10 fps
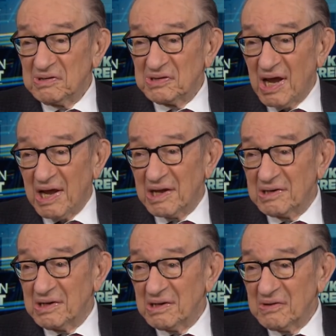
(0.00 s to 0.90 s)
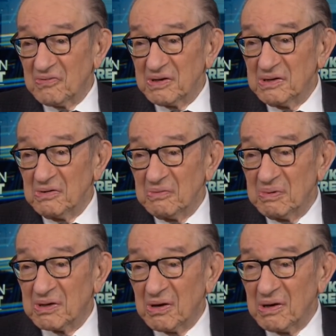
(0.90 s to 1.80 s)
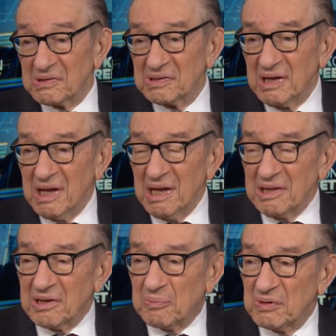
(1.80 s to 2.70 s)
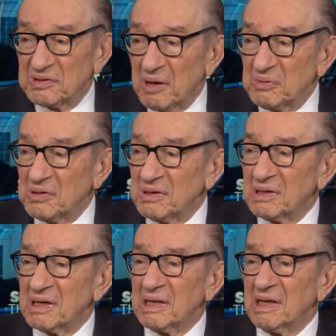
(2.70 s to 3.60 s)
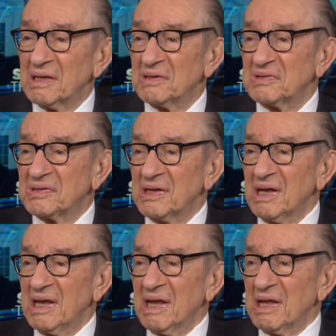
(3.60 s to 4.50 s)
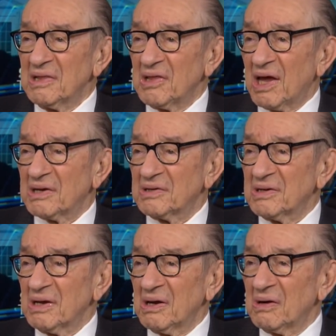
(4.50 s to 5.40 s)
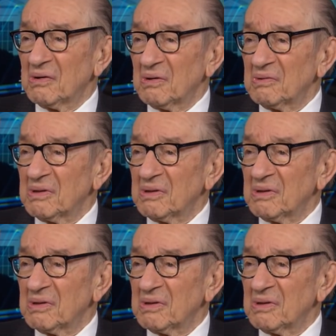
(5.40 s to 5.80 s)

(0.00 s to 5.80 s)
sad if we do because the presumption is that uh,